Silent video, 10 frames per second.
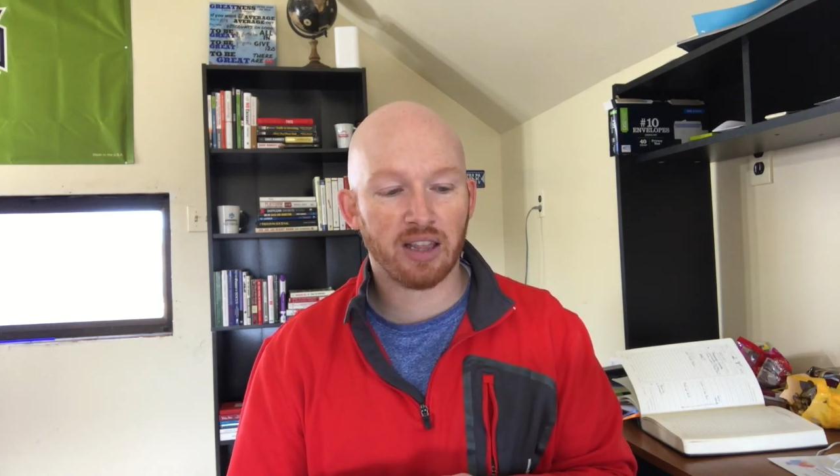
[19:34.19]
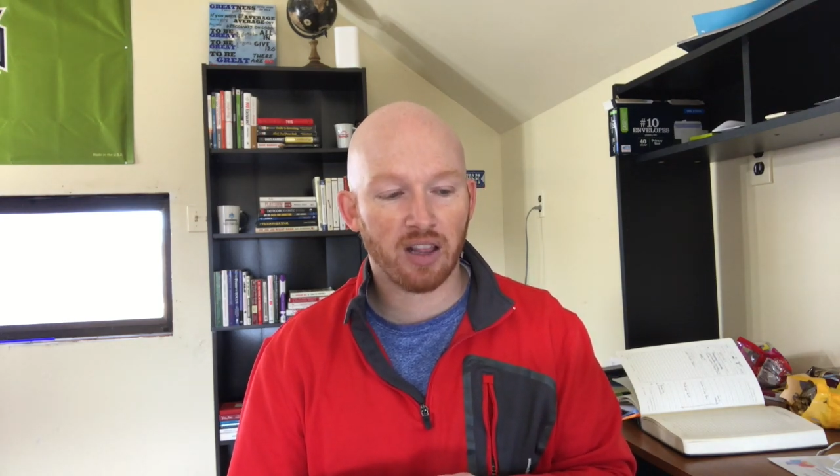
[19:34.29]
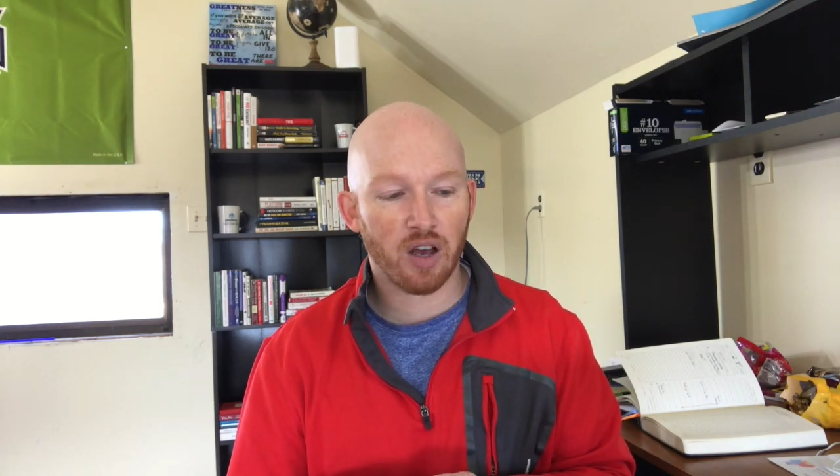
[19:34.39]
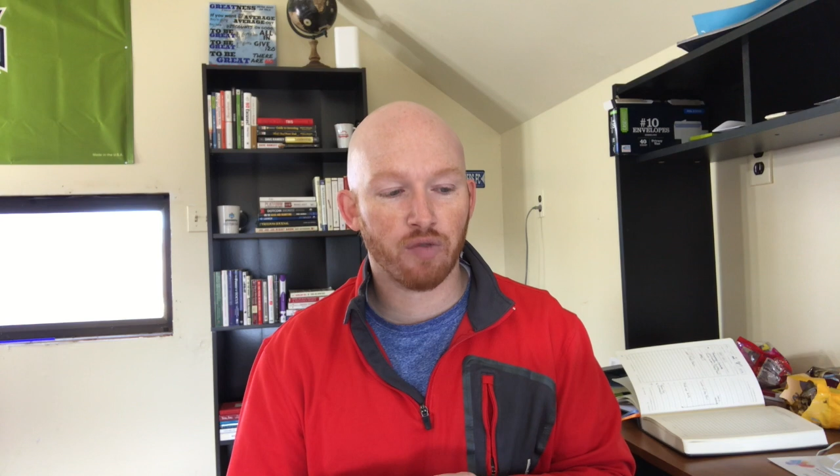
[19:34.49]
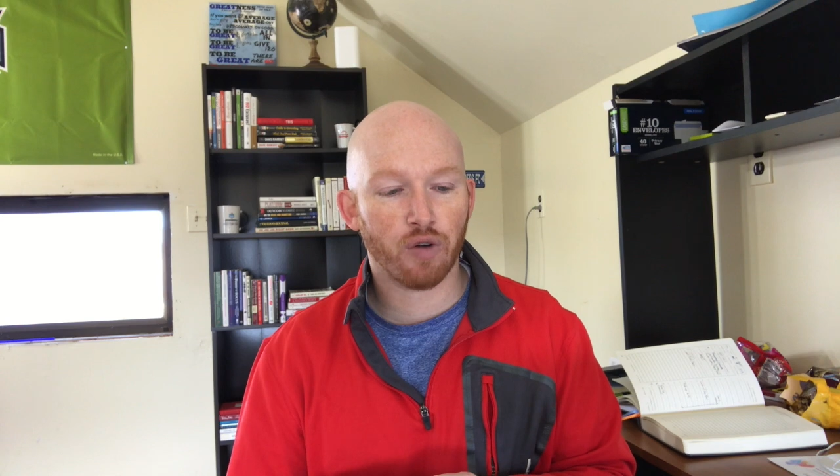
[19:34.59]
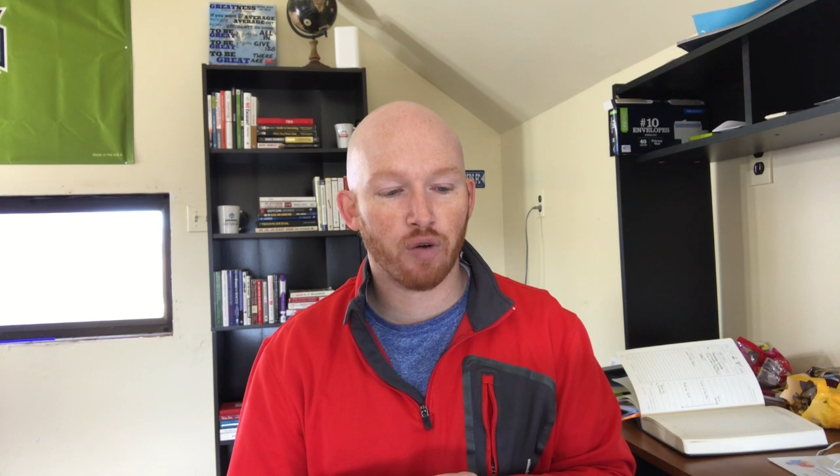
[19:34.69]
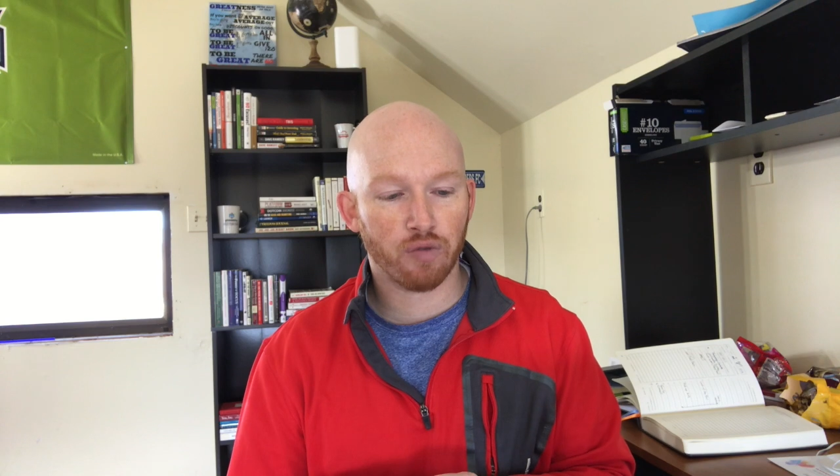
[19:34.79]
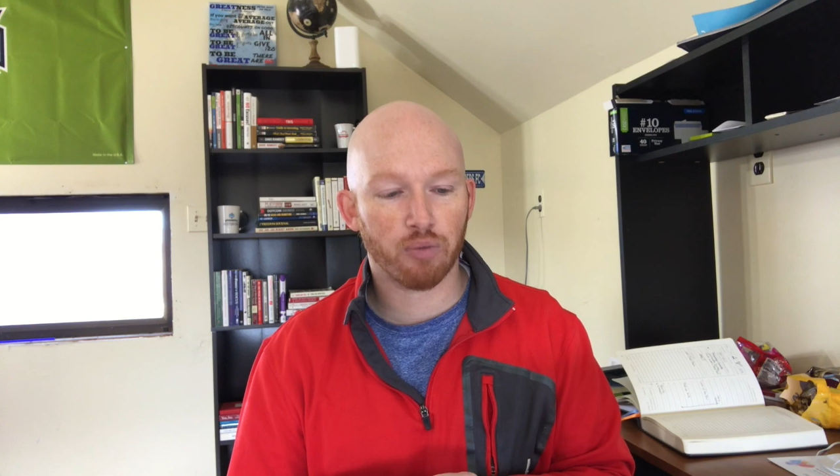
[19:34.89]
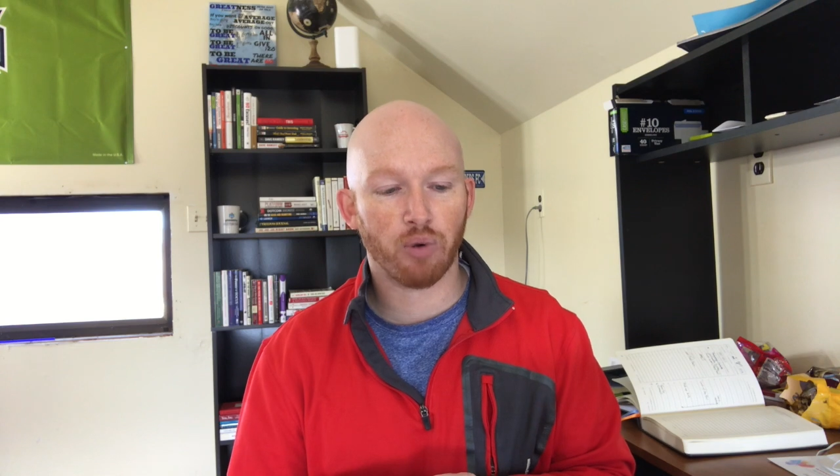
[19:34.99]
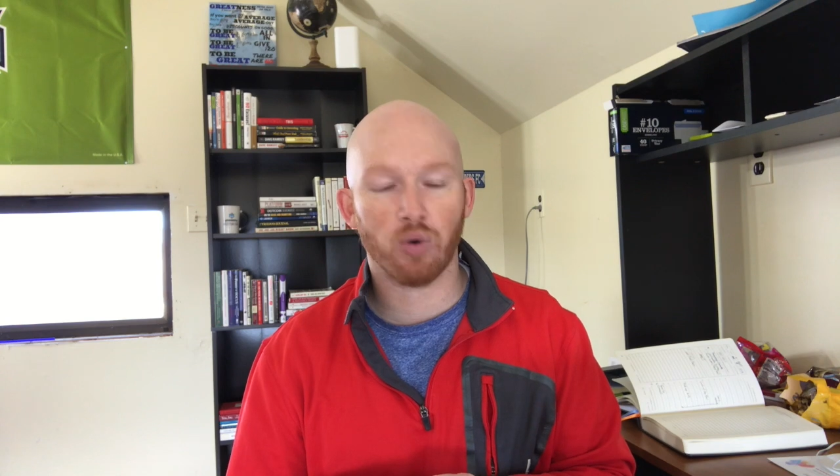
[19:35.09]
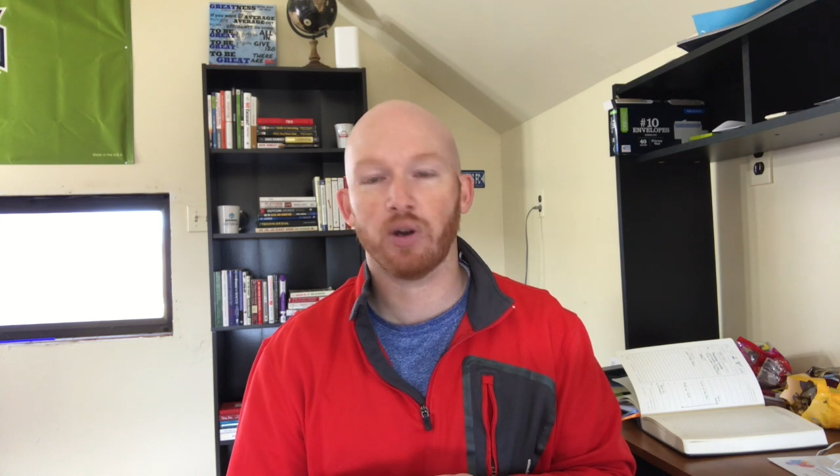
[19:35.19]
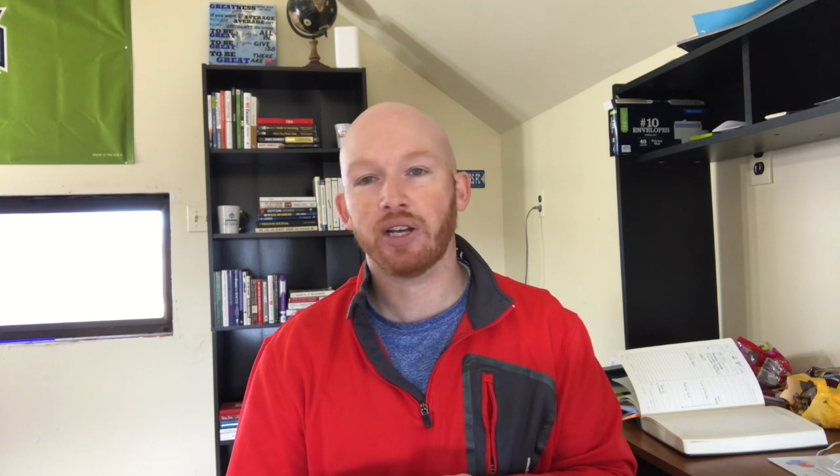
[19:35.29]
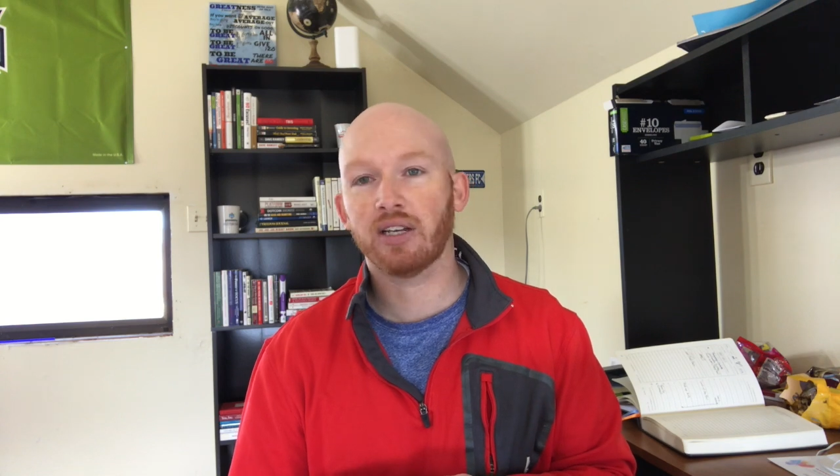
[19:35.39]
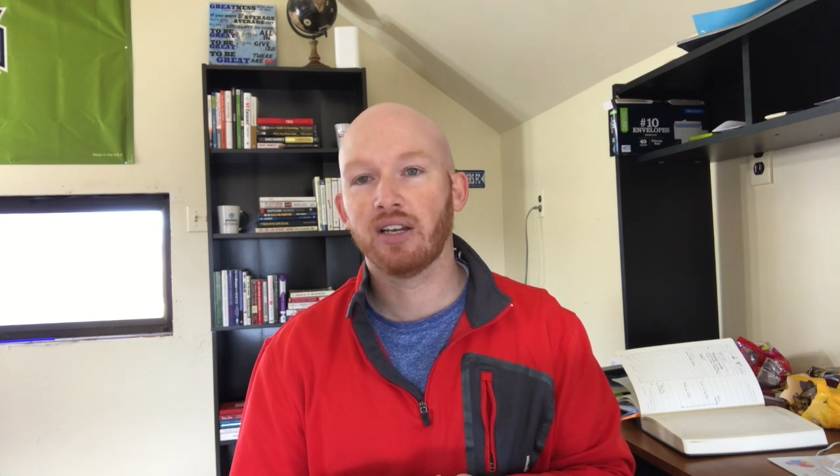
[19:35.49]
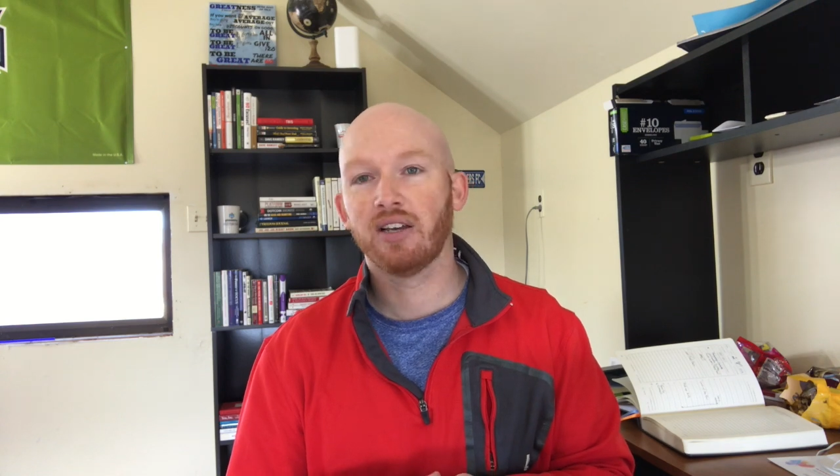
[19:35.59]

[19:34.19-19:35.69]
and love overpouring.